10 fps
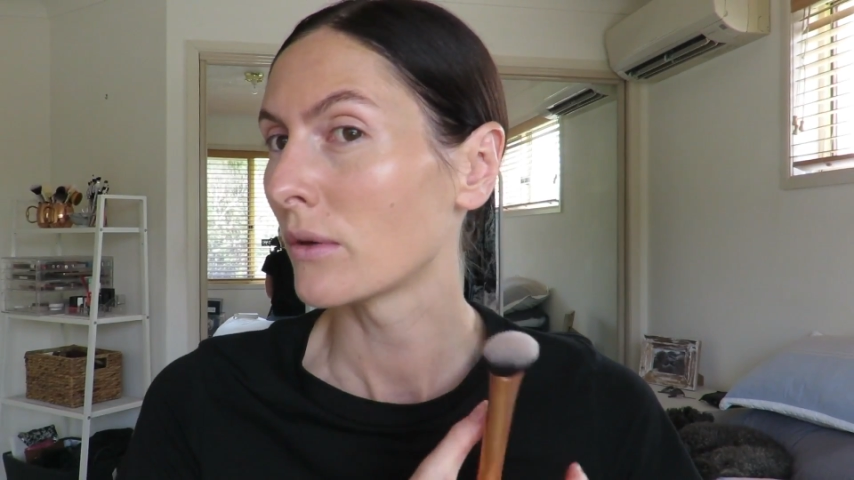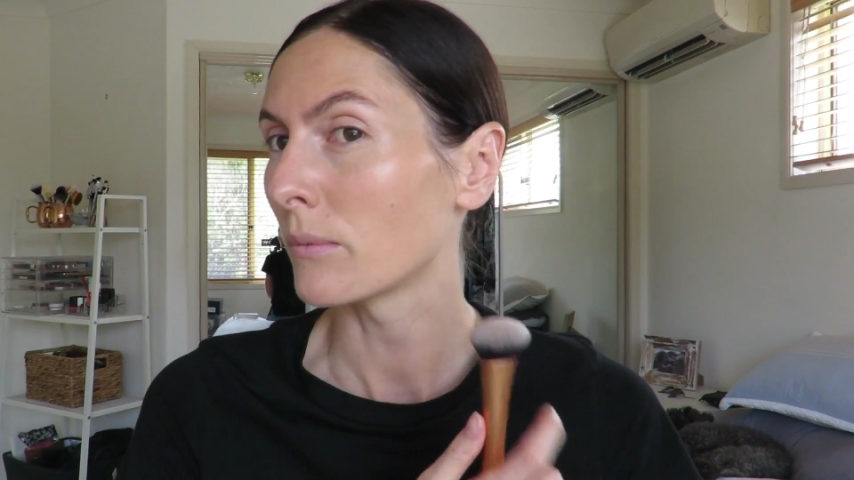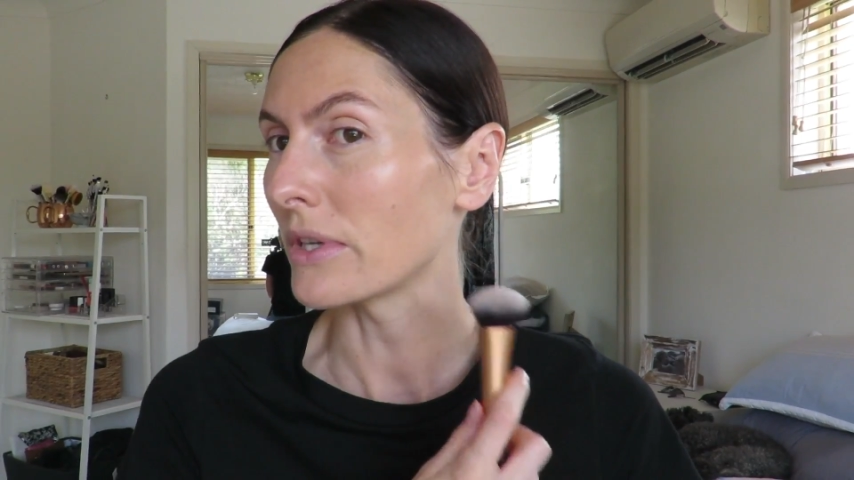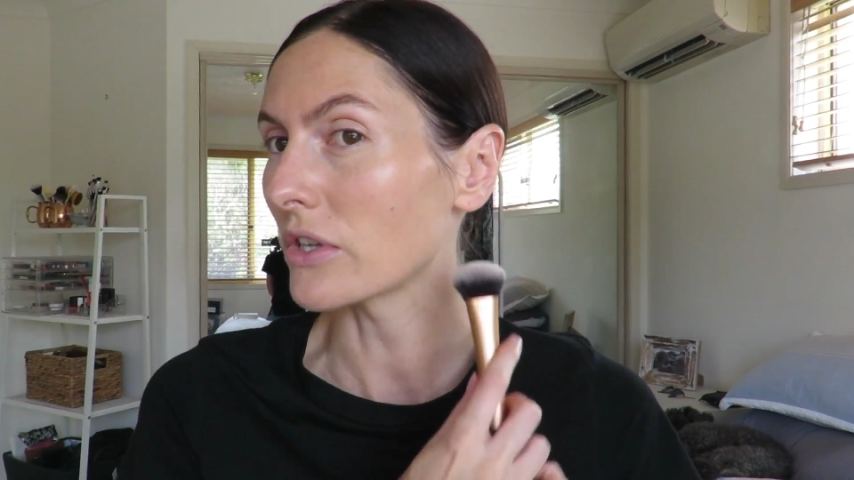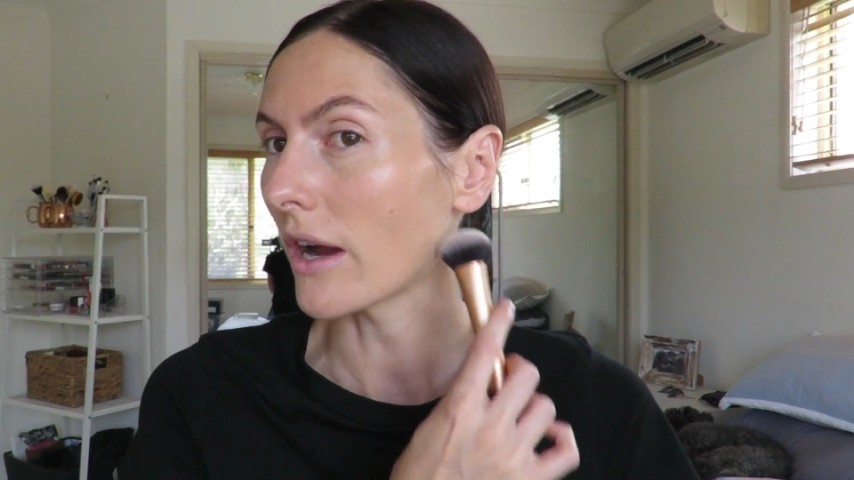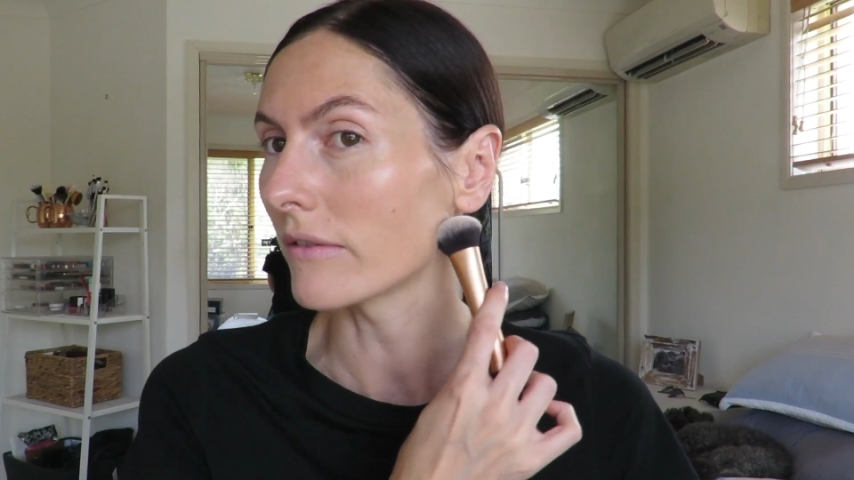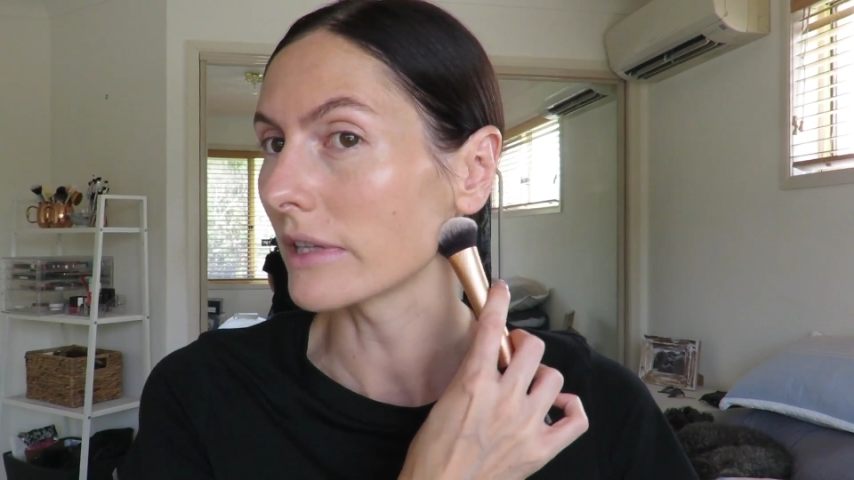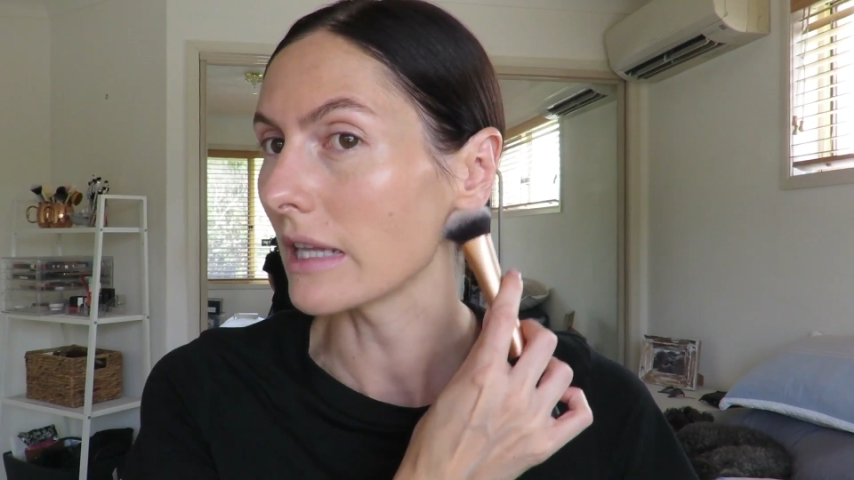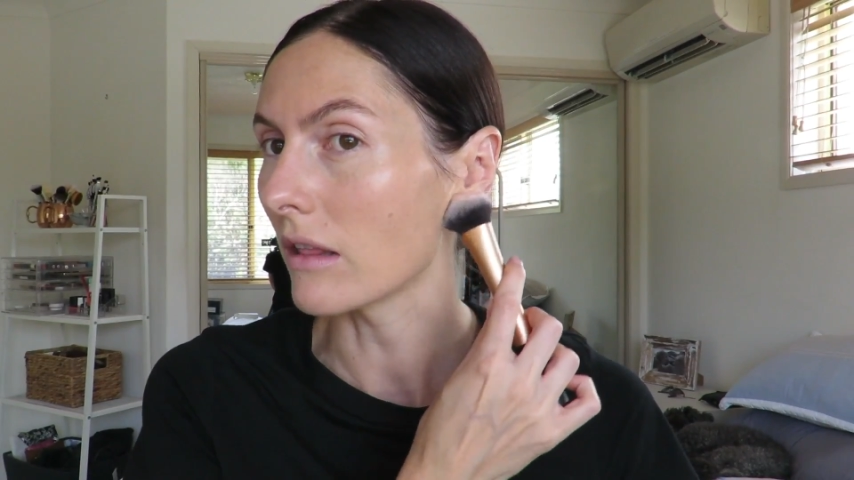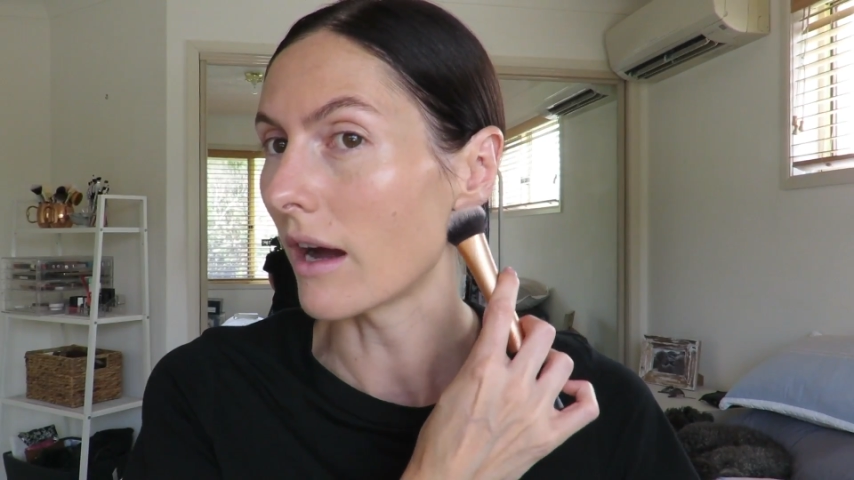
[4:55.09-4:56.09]
which I
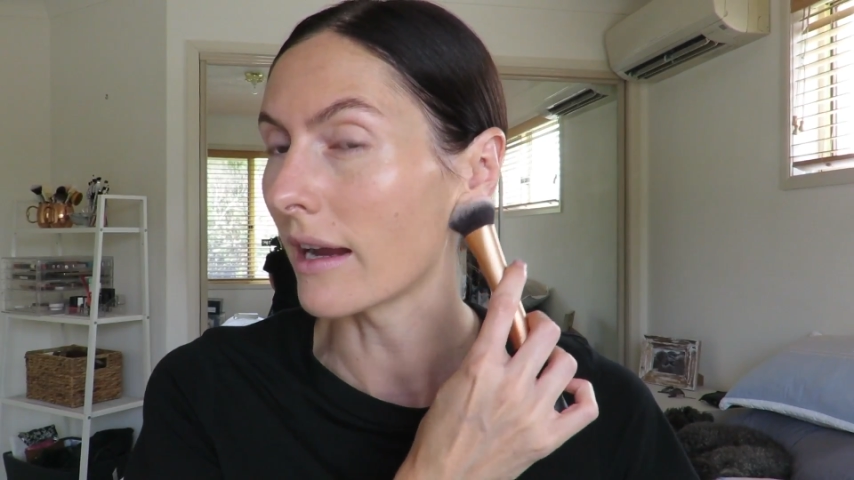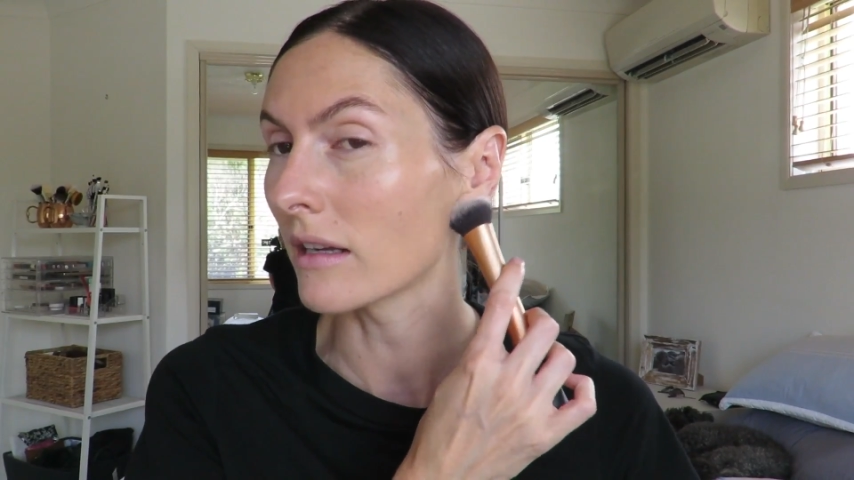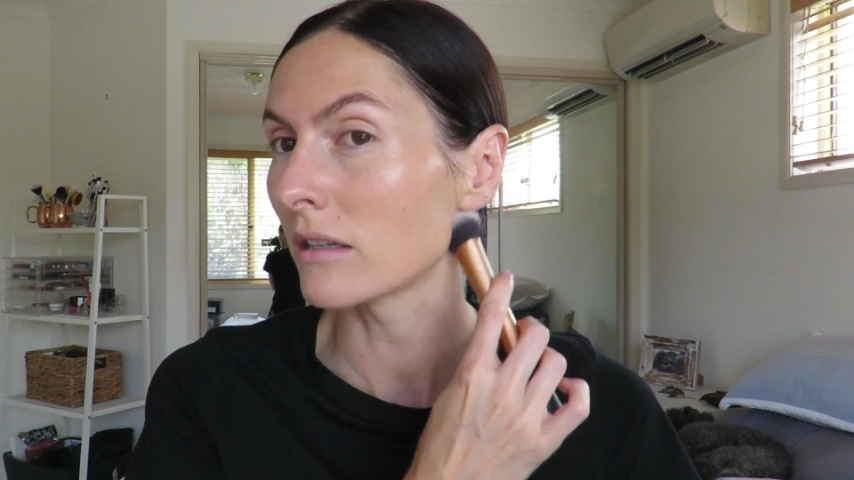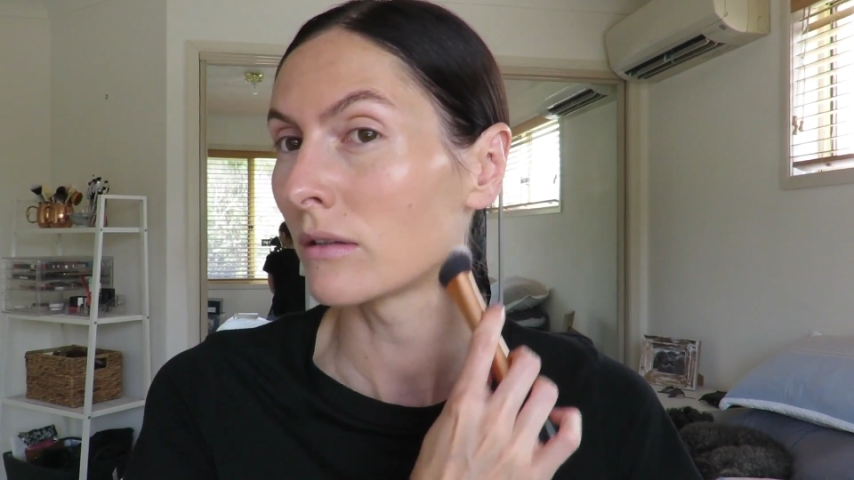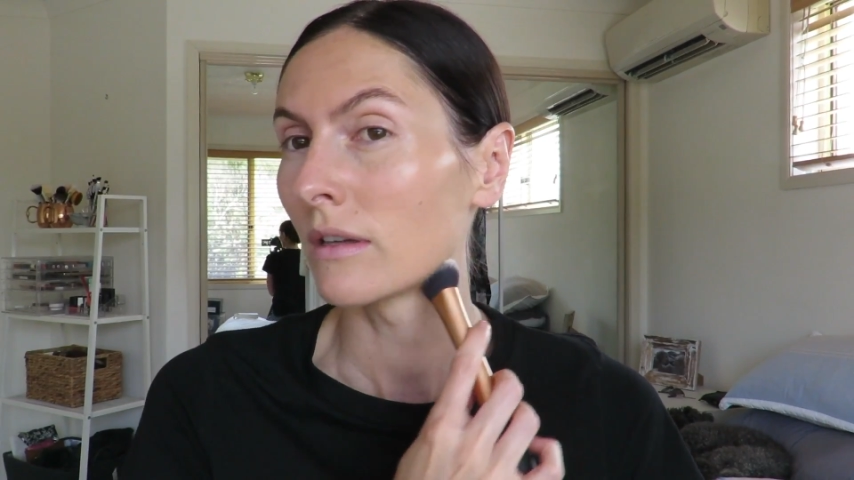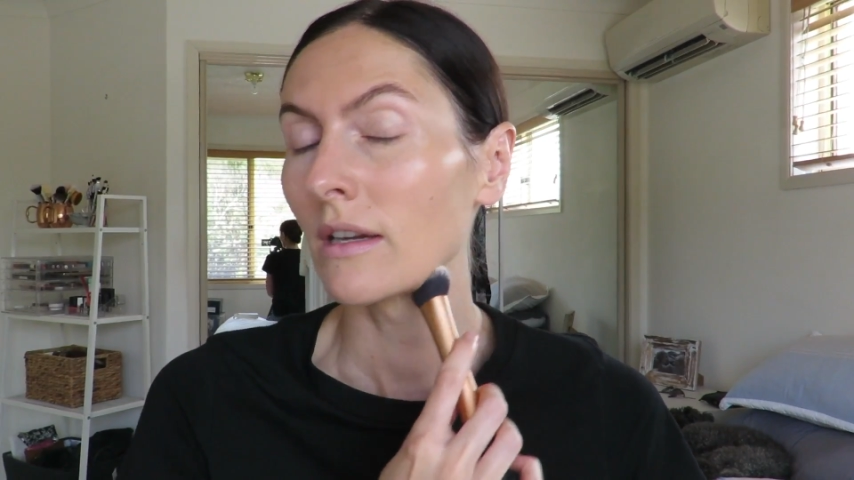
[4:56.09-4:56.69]
really like.